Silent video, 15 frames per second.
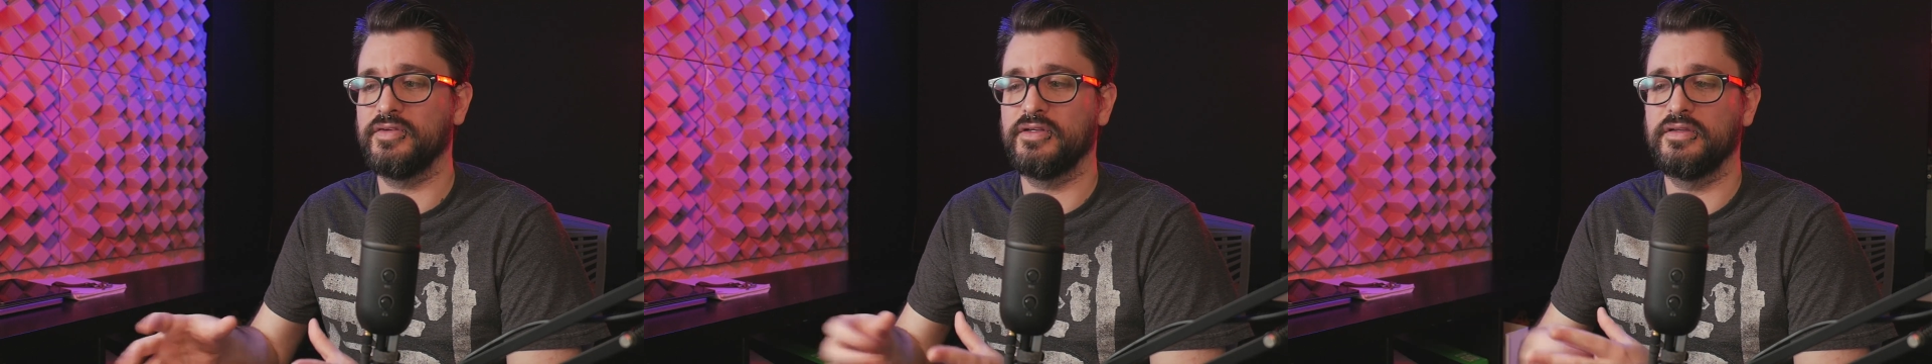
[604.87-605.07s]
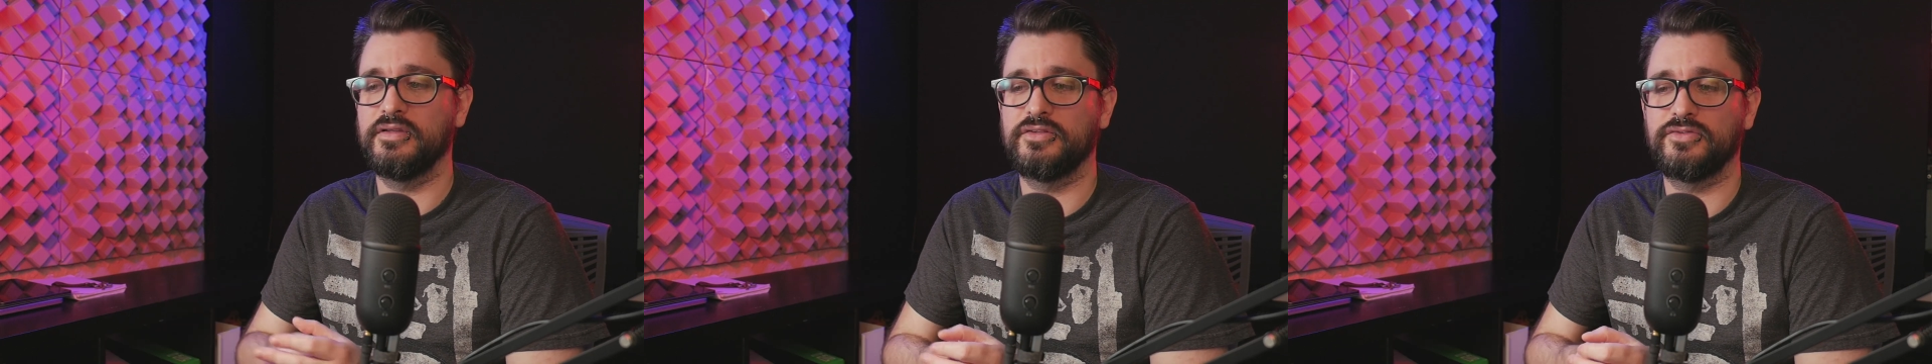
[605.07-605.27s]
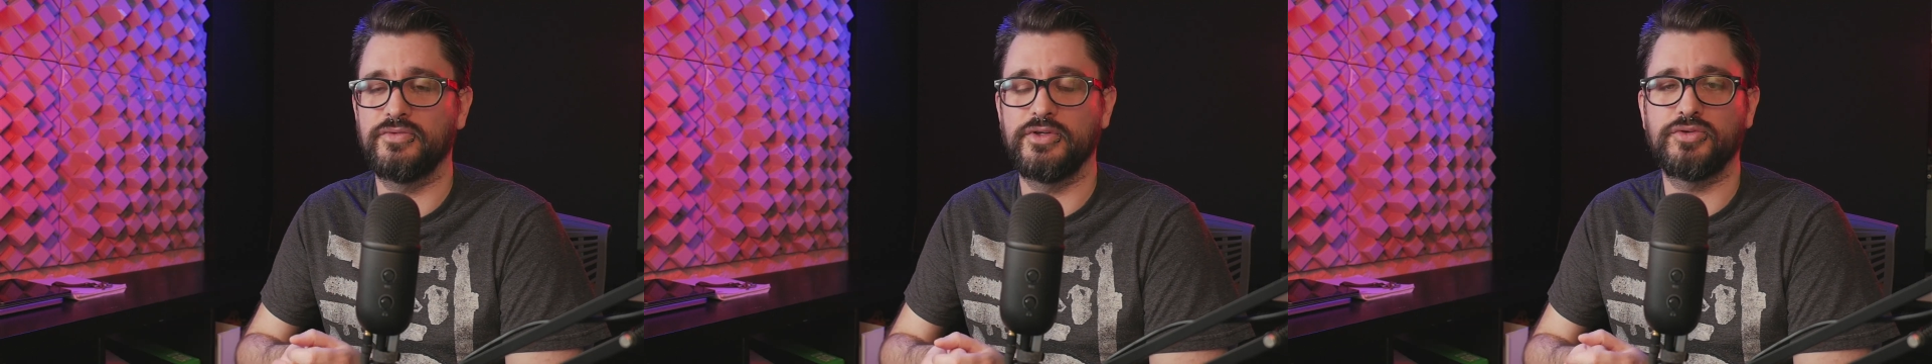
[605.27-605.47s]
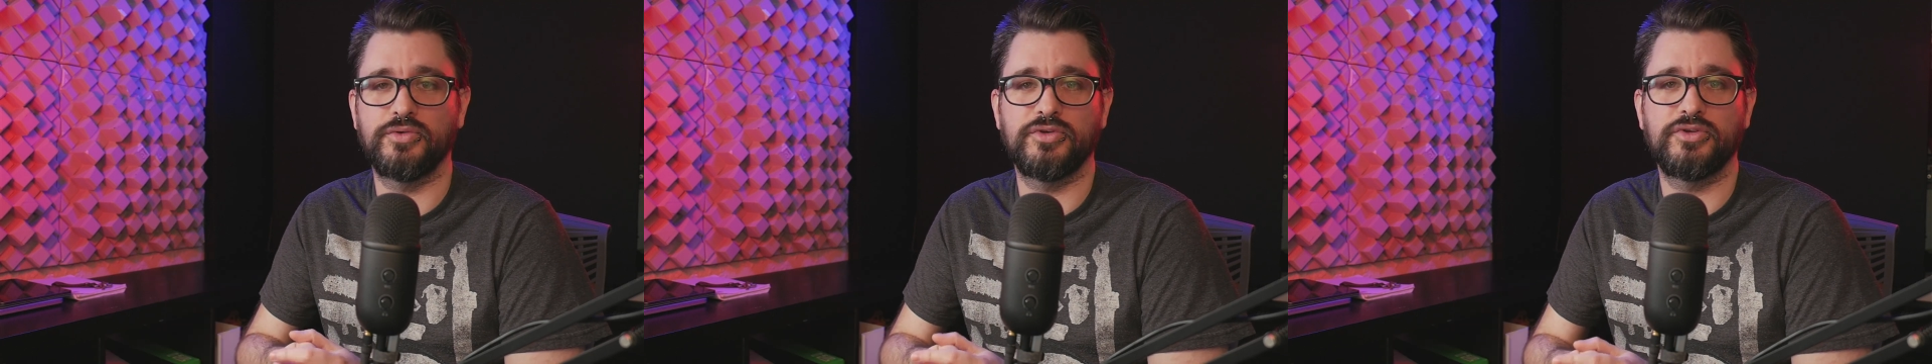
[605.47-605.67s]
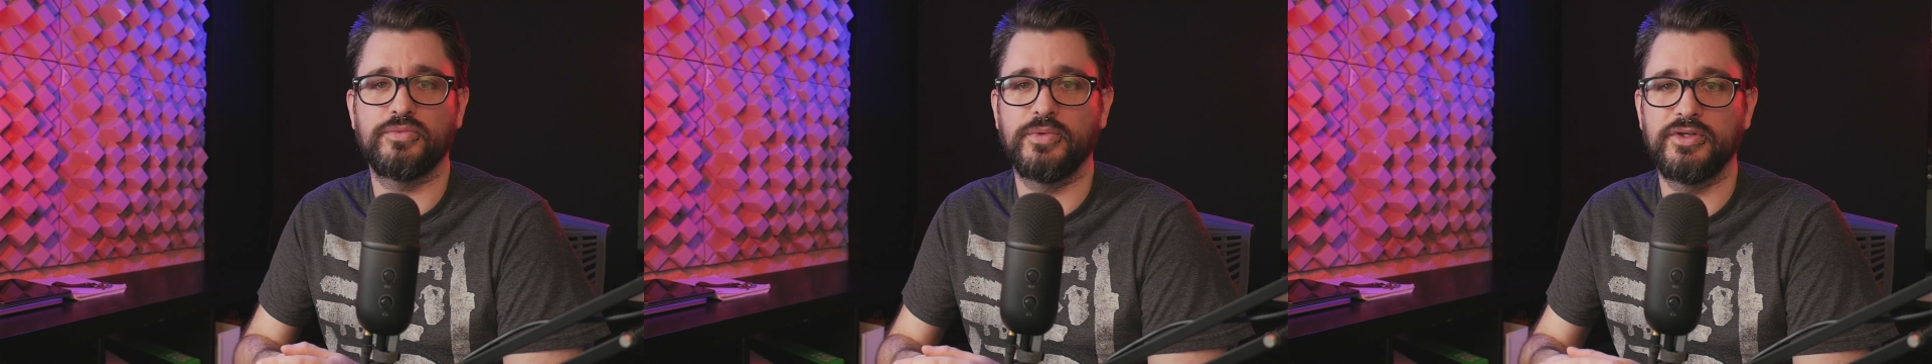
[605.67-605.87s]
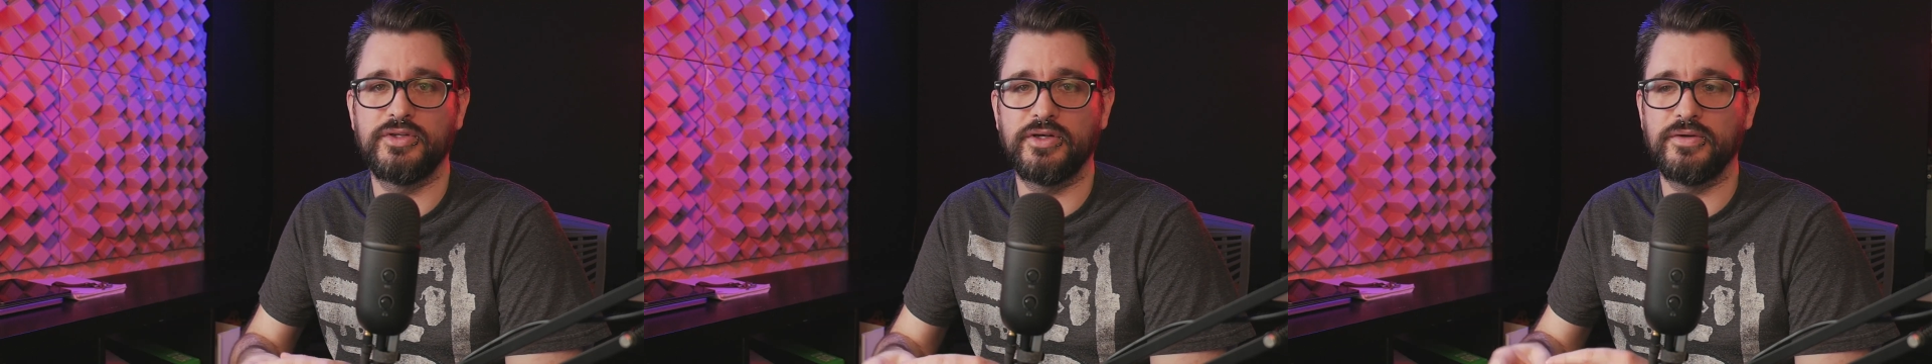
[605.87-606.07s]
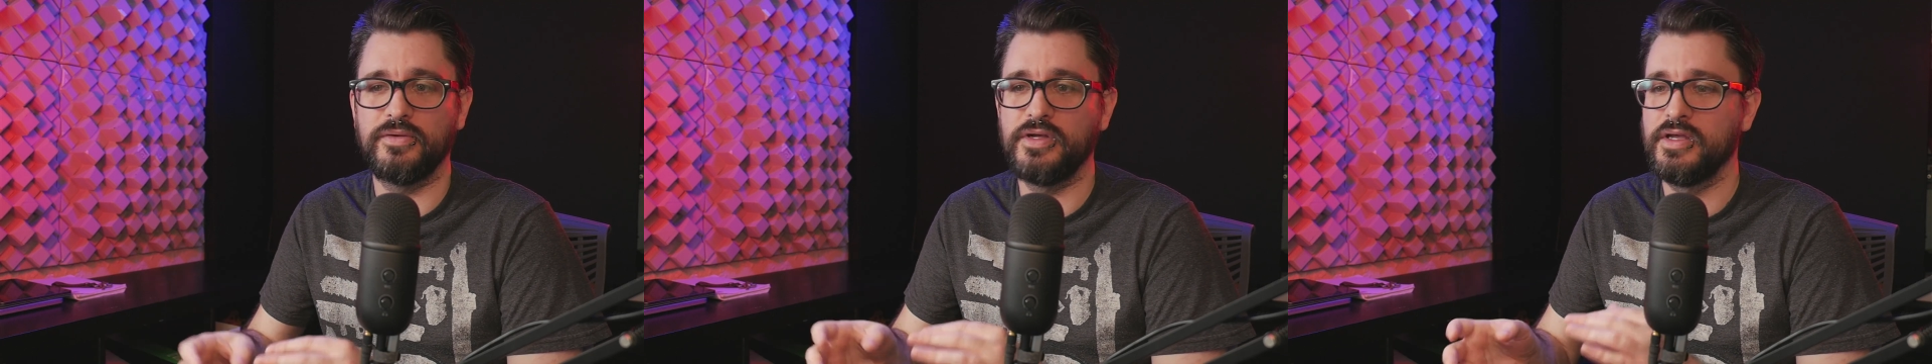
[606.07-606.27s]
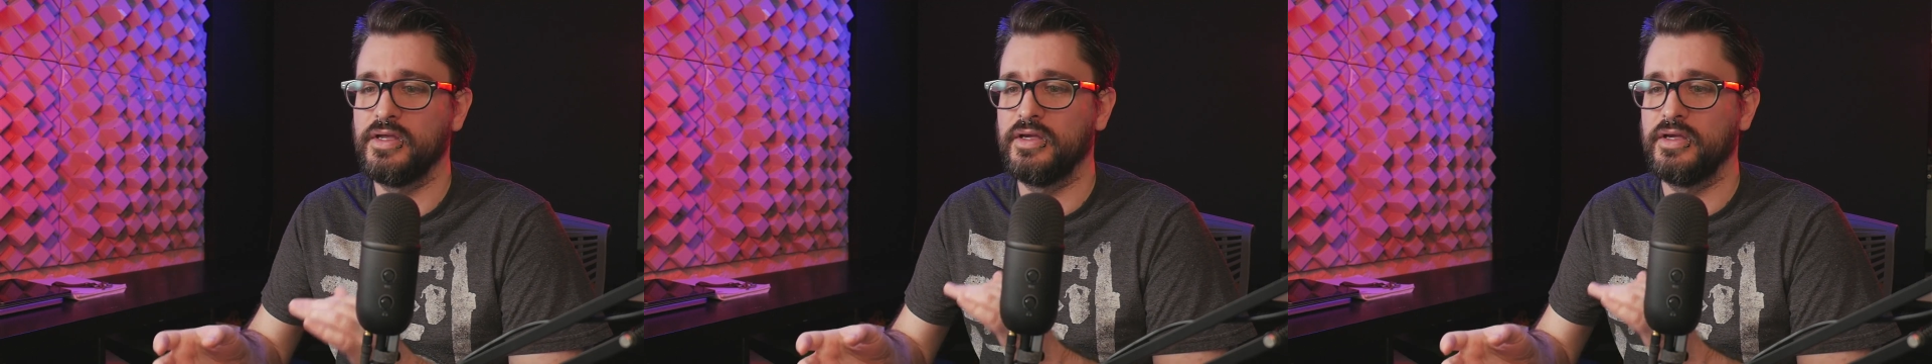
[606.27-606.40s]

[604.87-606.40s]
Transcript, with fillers: in this resources window,